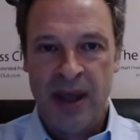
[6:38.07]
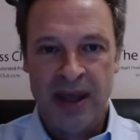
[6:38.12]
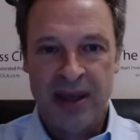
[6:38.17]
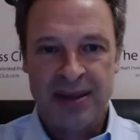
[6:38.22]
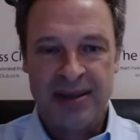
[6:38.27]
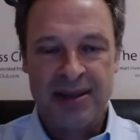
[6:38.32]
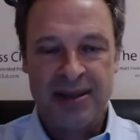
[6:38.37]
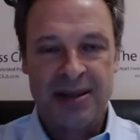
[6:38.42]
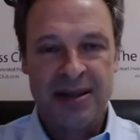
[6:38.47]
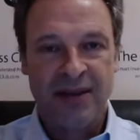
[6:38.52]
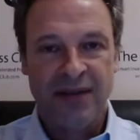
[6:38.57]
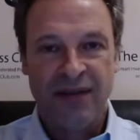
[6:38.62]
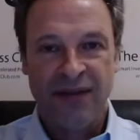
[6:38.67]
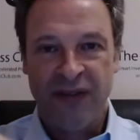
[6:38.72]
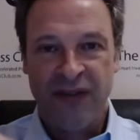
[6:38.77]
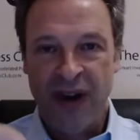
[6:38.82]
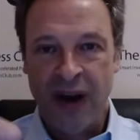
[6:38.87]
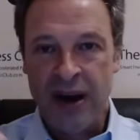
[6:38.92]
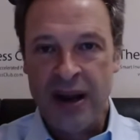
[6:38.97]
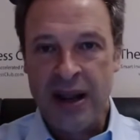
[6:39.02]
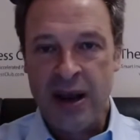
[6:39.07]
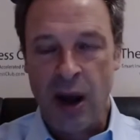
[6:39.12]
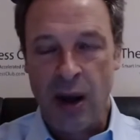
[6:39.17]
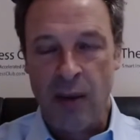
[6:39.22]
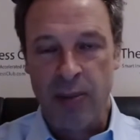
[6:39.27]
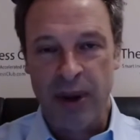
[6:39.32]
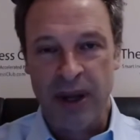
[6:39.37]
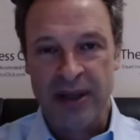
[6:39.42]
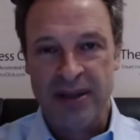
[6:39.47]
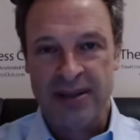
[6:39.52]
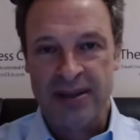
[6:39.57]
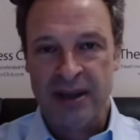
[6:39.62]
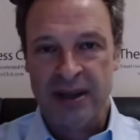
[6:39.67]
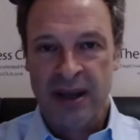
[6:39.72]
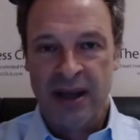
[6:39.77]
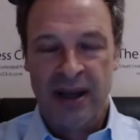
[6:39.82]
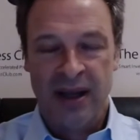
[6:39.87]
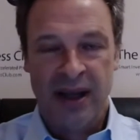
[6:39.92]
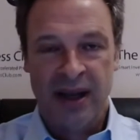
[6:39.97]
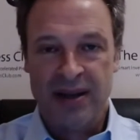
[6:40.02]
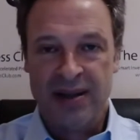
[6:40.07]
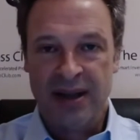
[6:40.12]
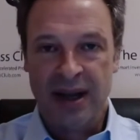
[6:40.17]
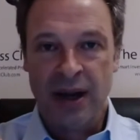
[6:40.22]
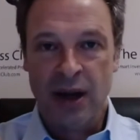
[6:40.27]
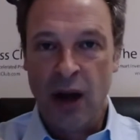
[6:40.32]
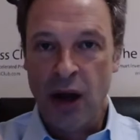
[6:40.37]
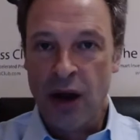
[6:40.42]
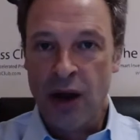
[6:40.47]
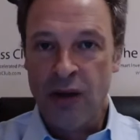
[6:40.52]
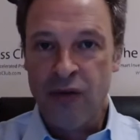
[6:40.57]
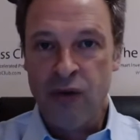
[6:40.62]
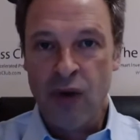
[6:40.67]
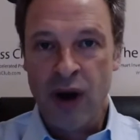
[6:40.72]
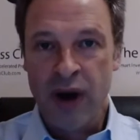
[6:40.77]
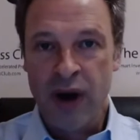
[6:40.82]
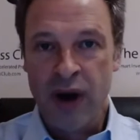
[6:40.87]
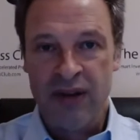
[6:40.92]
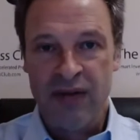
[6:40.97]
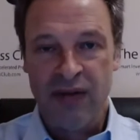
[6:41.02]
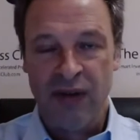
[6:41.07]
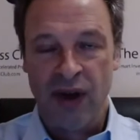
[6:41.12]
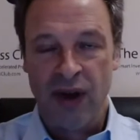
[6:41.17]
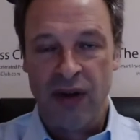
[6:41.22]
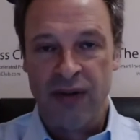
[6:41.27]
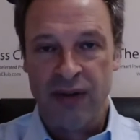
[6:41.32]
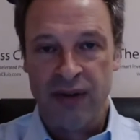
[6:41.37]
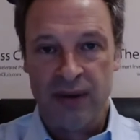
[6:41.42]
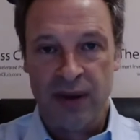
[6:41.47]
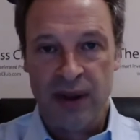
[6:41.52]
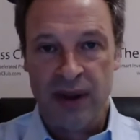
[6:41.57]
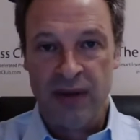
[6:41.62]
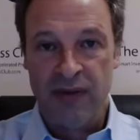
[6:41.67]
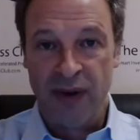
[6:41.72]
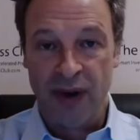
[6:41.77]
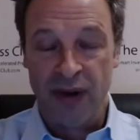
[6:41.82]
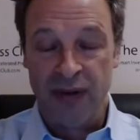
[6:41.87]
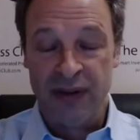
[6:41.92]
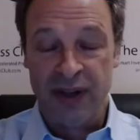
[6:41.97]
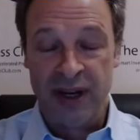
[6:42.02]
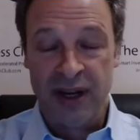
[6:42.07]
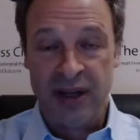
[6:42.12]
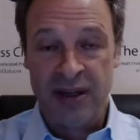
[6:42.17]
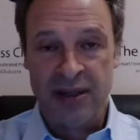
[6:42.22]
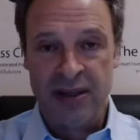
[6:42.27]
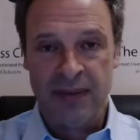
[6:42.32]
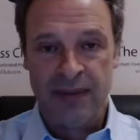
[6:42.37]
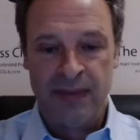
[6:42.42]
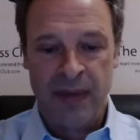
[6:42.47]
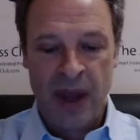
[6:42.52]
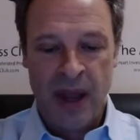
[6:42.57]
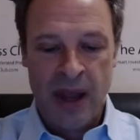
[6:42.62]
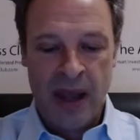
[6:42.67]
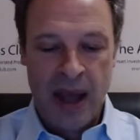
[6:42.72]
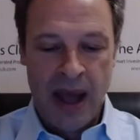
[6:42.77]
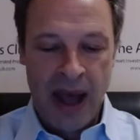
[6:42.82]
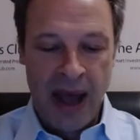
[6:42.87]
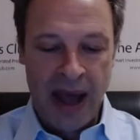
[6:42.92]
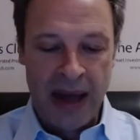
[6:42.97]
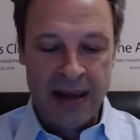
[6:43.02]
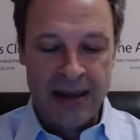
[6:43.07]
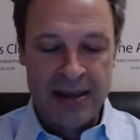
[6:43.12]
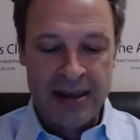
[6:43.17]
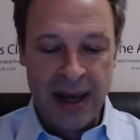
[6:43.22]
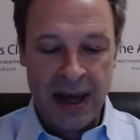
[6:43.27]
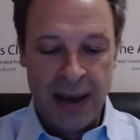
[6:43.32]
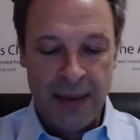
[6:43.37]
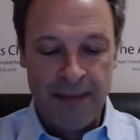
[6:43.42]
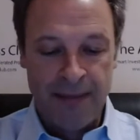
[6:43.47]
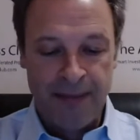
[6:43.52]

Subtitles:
It's fairly complex. There's a lot of work involved in it, and